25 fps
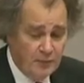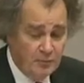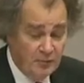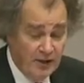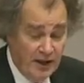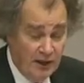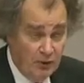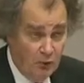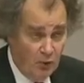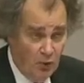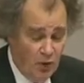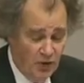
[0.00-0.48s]

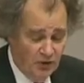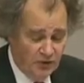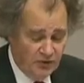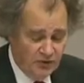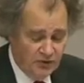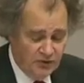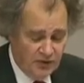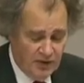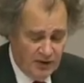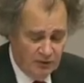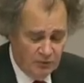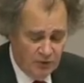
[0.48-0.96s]
But that
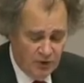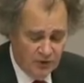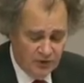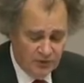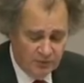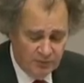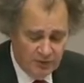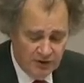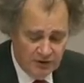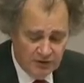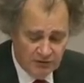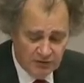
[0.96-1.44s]
was, that
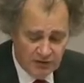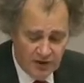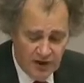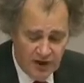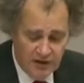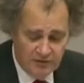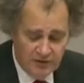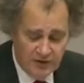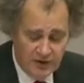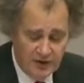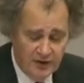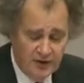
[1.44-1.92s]
was a big
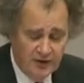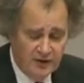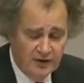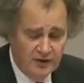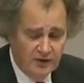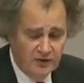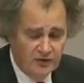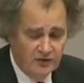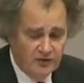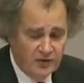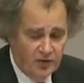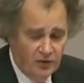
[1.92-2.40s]
driver.
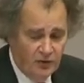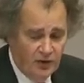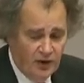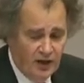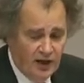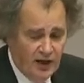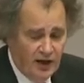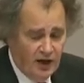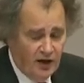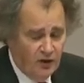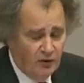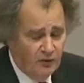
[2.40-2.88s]
So
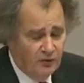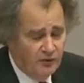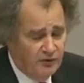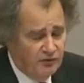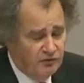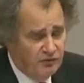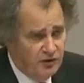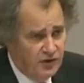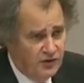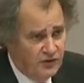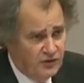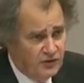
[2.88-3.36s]
how
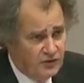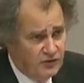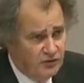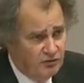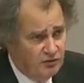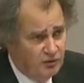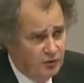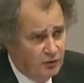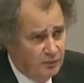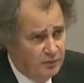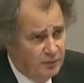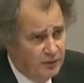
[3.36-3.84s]
the J I S C
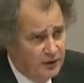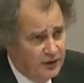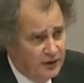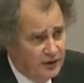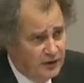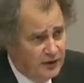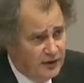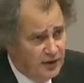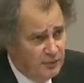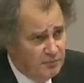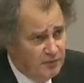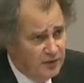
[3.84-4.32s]
should
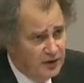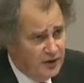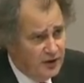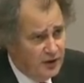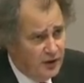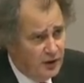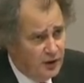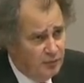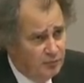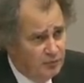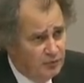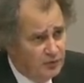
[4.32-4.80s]
be, can
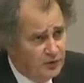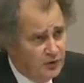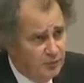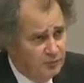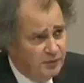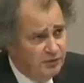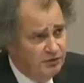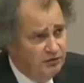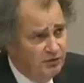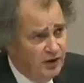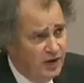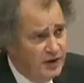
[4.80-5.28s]
be, um,
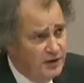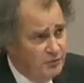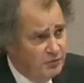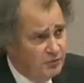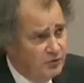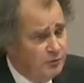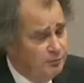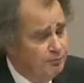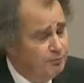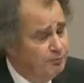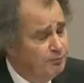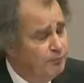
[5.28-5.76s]
could be
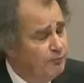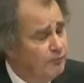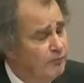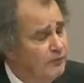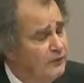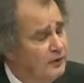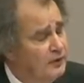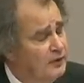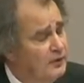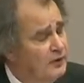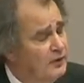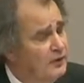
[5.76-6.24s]
shaped
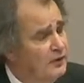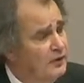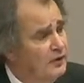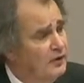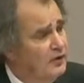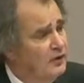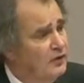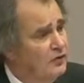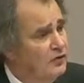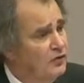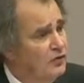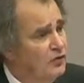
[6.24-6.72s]

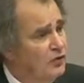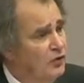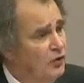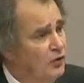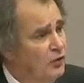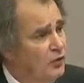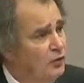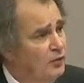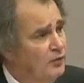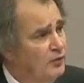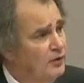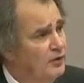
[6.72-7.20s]

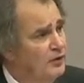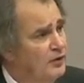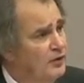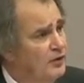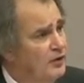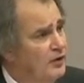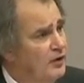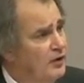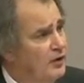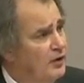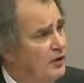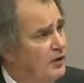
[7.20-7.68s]
to
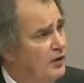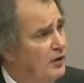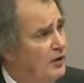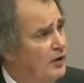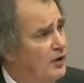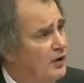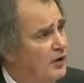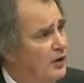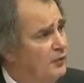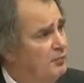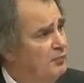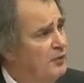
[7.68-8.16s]

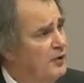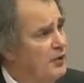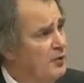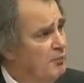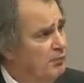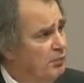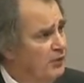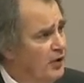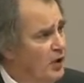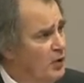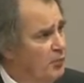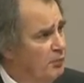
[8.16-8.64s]
uh, be
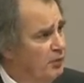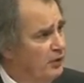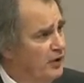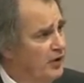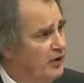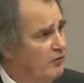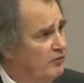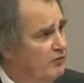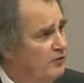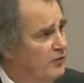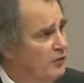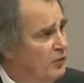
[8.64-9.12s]

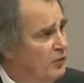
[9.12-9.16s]
appropriate